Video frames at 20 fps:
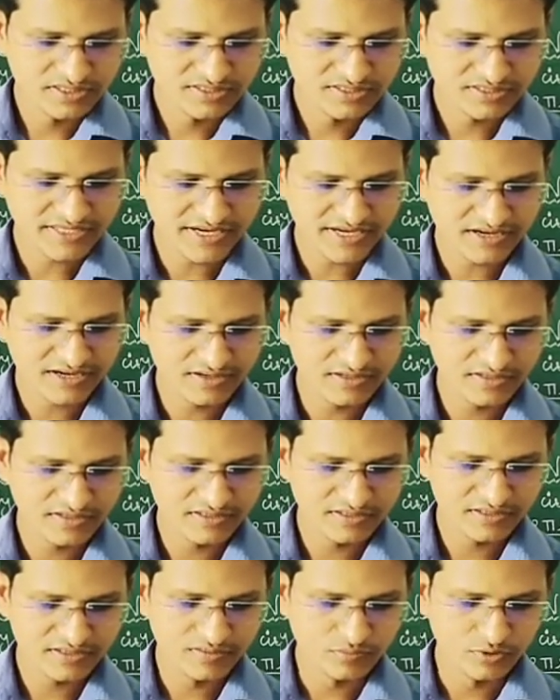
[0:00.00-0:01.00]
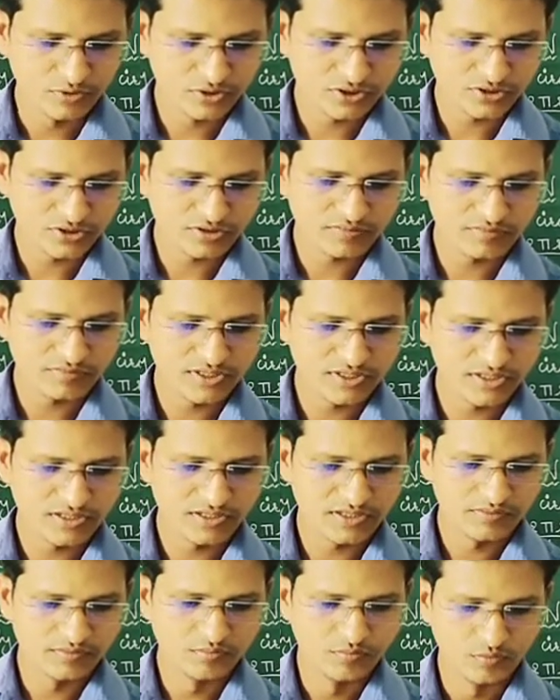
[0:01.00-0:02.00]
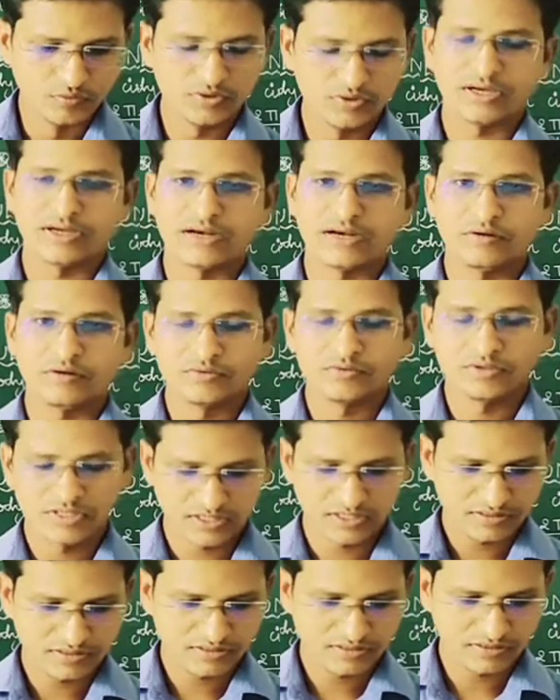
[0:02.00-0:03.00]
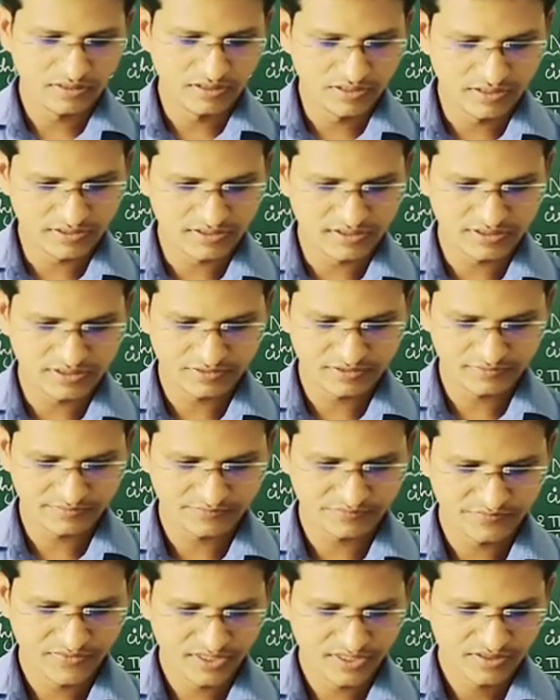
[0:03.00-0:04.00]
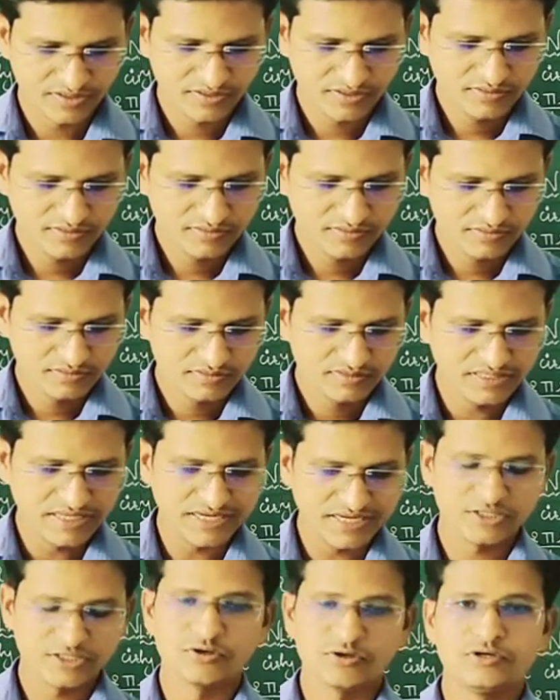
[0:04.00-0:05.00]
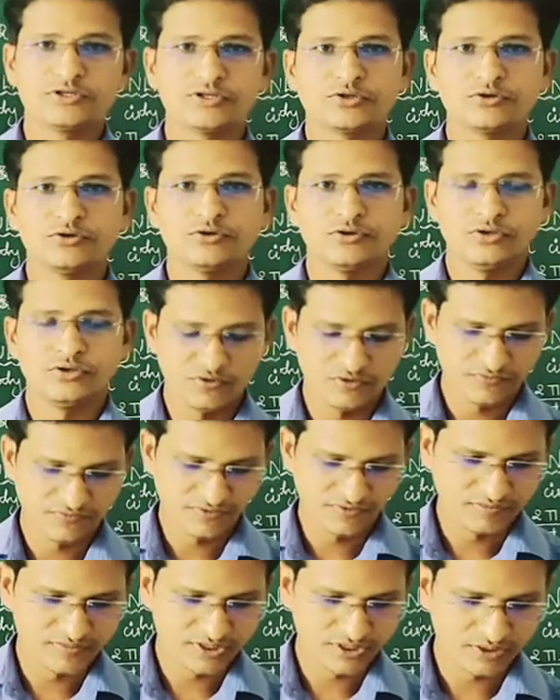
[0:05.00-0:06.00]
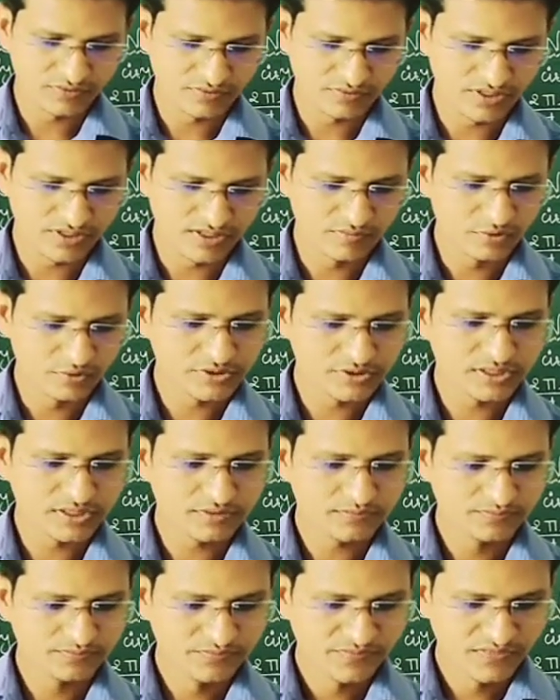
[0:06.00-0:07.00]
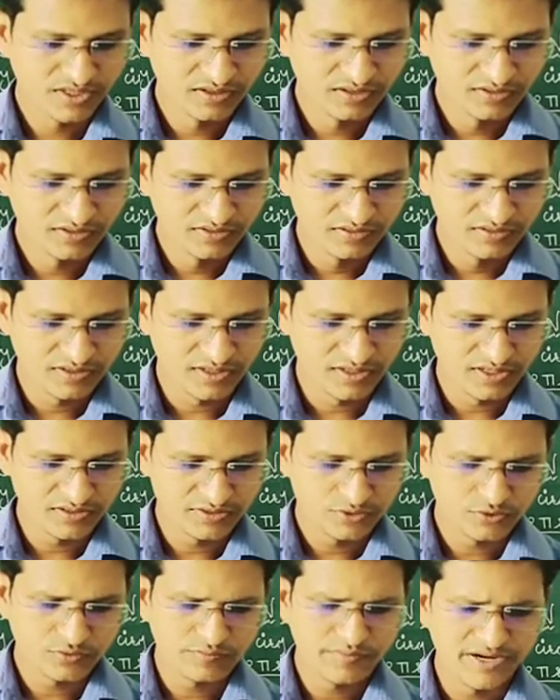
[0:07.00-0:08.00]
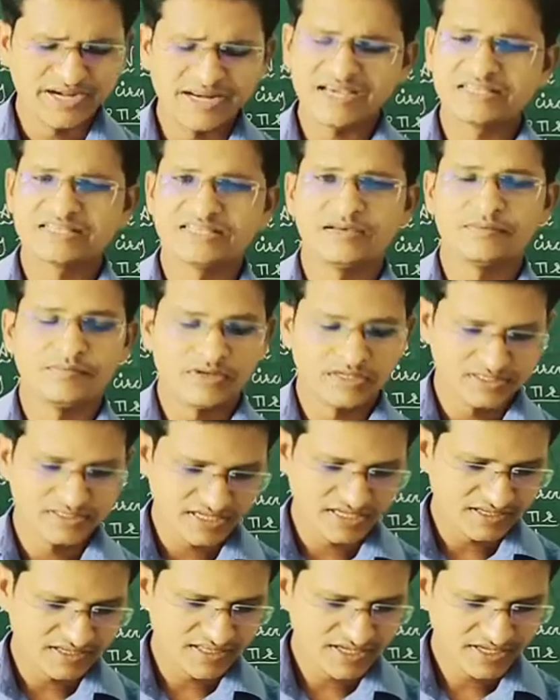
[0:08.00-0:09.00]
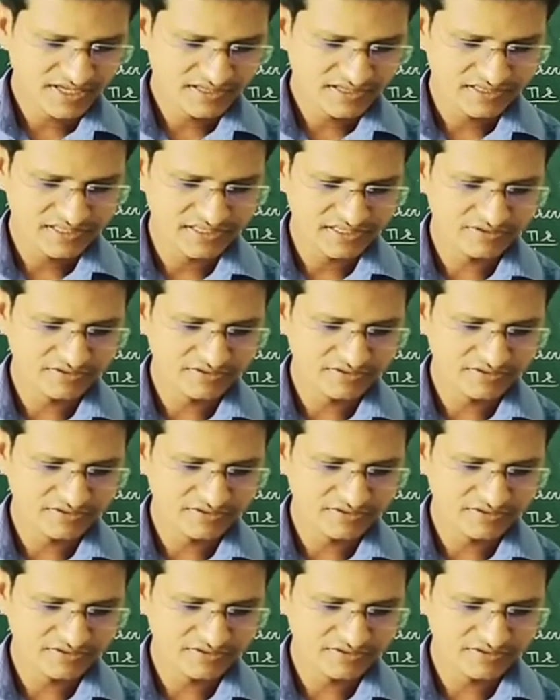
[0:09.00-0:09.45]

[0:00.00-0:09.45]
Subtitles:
Second, the motion of the moon around the earth, that is also uniform circular motion. Third, so many examples are there.